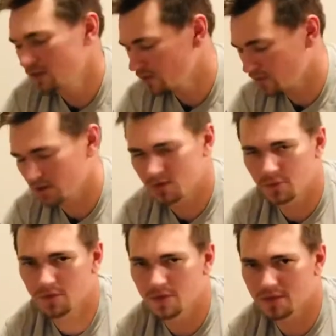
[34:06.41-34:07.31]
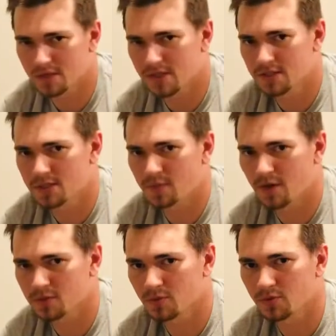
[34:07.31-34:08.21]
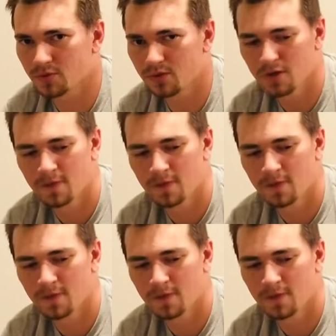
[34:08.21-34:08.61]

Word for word: You want it to be as nice as possible.